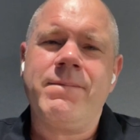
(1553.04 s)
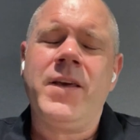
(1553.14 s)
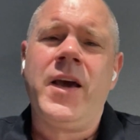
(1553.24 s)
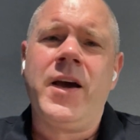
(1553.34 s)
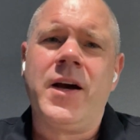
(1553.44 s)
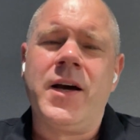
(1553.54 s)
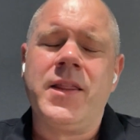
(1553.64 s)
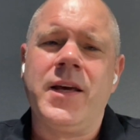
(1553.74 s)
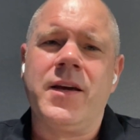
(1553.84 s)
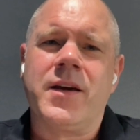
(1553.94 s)
Yeah, I
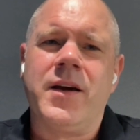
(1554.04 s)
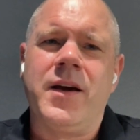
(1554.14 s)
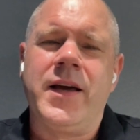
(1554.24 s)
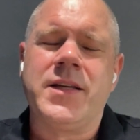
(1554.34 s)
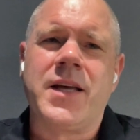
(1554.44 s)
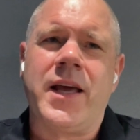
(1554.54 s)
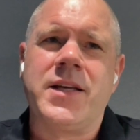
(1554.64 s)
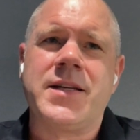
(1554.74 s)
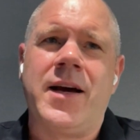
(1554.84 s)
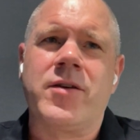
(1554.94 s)
think
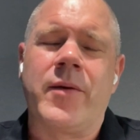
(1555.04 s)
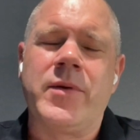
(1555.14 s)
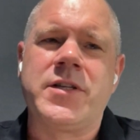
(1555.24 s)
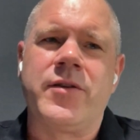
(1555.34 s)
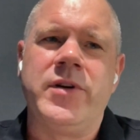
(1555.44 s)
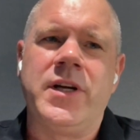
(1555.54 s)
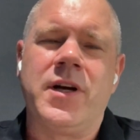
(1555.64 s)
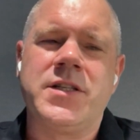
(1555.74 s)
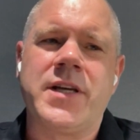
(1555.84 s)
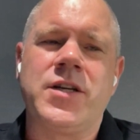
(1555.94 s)
it's now coming to the
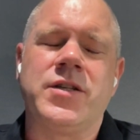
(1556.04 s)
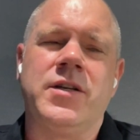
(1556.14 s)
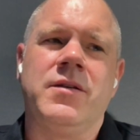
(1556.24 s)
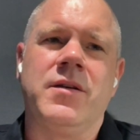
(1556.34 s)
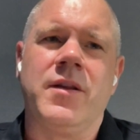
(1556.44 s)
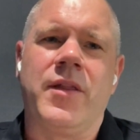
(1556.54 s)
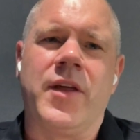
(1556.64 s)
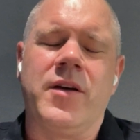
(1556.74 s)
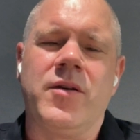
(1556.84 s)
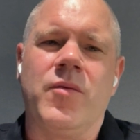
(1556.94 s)
realization
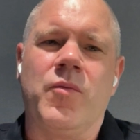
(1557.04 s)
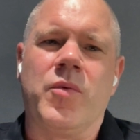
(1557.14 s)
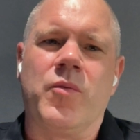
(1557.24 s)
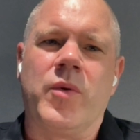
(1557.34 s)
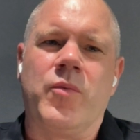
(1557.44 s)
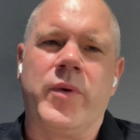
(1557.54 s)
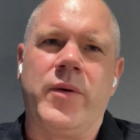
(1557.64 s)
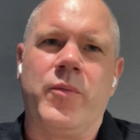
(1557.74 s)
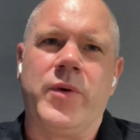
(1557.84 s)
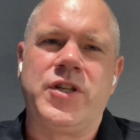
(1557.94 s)
that
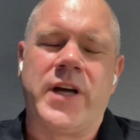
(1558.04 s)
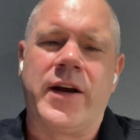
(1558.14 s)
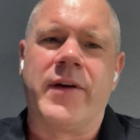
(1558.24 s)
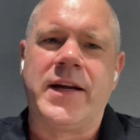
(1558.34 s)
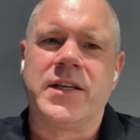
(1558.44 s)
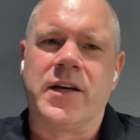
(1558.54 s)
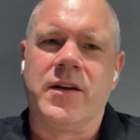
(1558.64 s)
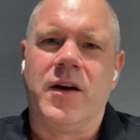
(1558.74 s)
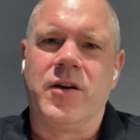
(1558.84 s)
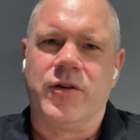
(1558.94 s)
we're generating
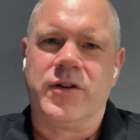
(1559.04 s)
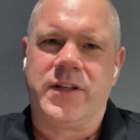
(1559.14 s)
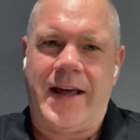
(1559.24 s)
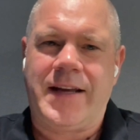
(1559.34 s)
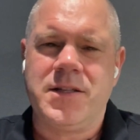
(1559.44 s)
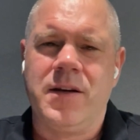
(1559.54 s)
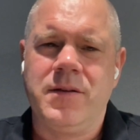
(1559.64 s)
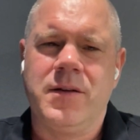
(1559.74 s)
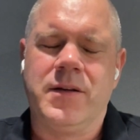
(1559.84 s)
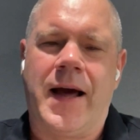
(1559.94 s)
a lot of data
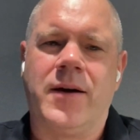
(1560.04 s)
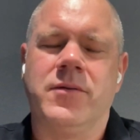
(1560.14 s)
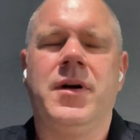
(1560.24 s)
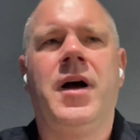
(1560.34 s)
now.